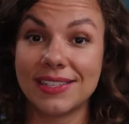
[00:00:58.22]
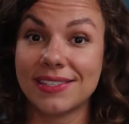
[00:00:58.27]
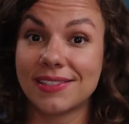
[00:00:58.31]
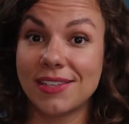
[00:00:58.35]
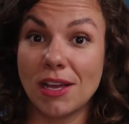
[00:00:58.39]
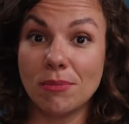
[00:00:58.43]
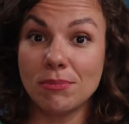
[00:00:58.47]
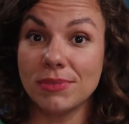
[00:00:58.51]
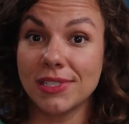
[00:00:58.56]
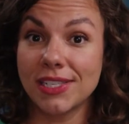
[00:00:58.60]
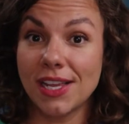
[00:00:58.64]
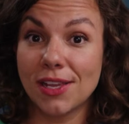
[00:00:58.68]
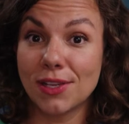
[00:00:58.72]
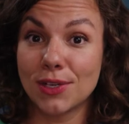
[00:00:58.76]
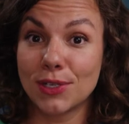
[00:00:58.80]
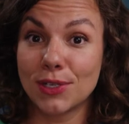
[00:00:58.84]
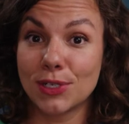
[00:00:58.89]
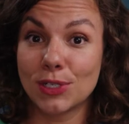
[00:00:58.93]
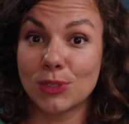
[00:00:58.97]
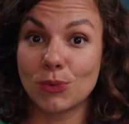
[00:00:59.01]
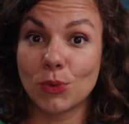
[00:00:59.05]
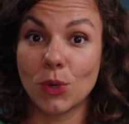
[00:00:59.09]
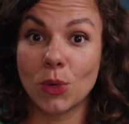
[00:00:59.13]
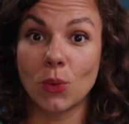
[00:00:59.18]
Some
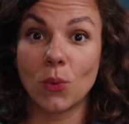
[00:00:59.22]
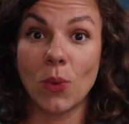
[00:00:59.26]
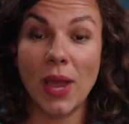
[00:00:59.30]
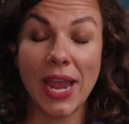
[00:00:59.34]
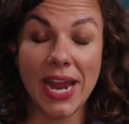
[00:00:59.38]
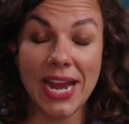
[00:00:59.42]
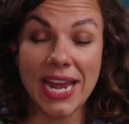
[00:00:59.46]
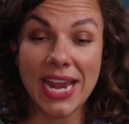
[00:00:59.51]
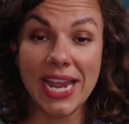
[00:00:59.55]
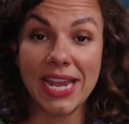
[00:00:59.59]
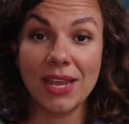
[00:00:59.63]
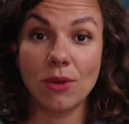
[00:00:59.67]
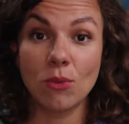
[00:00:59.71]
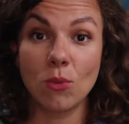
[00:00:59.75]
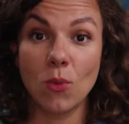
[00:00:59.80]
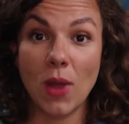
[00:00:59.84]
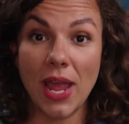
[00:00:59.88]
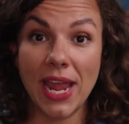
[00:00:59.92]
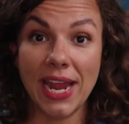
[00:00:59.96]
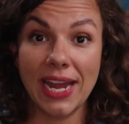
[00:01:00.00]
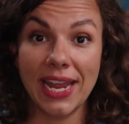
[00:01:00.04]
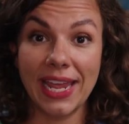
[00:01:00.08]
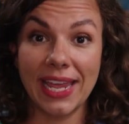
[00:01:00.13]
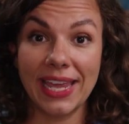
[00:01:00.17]
sellers were waiting and
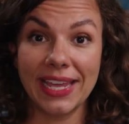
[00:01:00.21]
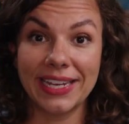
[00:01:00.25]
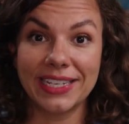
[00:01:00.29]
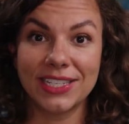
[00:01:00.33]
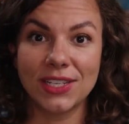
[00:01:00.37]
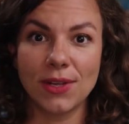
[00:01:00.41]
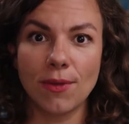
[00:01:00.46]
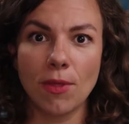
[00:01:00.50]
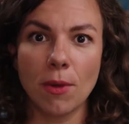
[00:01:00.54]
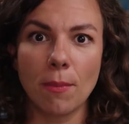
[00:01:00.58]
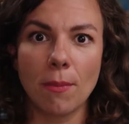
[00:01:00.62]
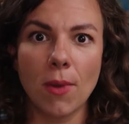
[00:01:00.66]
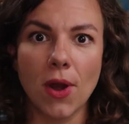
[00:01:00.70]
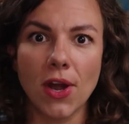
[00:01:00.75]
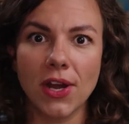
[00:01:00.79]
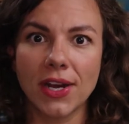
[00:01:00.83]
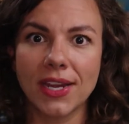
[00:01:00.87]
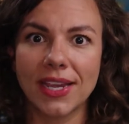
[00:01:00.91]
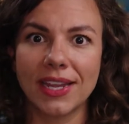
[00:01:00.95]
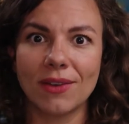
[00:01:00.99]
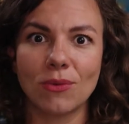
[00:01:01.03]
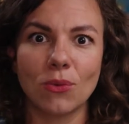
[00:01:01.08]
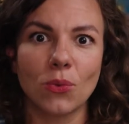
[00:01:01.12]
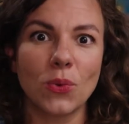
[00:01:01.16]
waiting until the
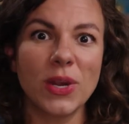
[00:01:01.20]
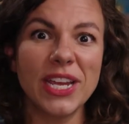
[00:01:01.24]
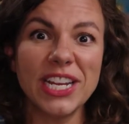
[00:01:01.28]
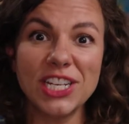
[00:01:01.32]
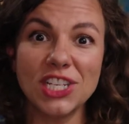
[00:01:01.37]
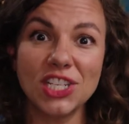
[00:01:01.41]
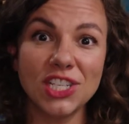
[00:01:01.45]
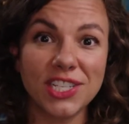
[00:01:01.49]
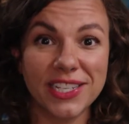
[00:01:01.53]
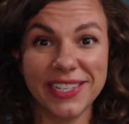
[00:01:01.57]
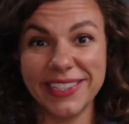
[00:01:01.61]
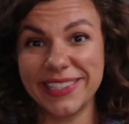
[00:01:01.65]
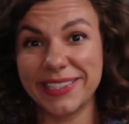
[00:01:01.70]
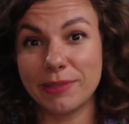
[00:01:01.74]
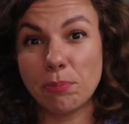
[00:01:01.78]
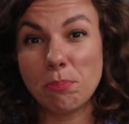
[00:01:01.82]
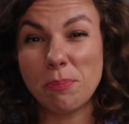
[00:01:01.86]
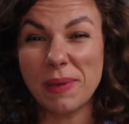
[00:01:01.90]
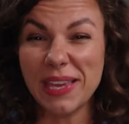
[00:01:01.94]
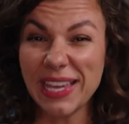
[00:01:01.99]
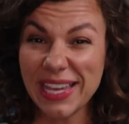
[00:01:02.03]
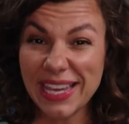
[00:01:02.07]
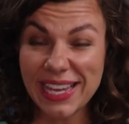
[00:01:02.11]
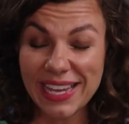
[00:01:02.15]
market reached its
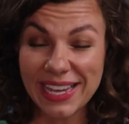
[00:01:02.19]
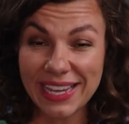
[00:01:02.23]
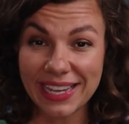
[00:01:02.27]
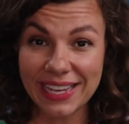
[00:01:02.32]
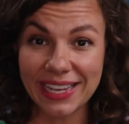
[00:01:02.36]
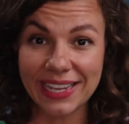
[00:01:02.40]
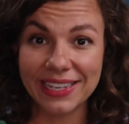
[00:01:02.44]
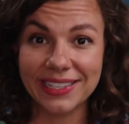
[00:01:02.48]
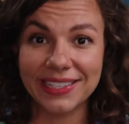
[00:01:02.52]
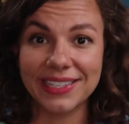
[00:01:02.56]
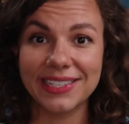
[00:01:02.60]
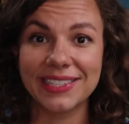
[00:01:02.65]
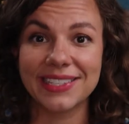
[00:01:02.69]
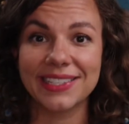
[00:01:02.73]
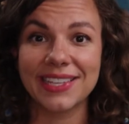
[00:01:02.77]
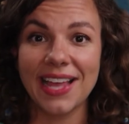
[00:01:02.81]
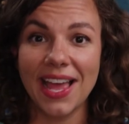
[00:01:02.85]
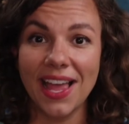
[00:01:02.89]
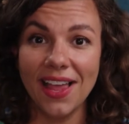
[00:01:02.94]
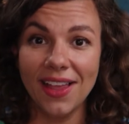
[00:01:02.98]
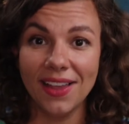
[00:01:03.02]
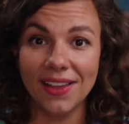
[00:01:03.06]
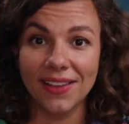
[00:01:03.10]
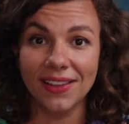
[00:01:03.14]
peak to
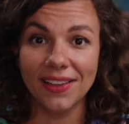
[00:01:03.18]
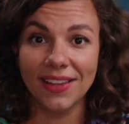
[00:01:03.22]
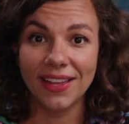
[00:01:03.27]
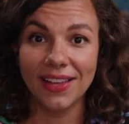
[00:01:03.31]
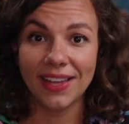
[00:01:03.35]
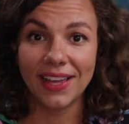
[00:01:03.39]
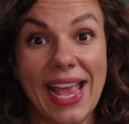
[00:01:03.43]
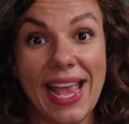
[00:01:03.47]
sell.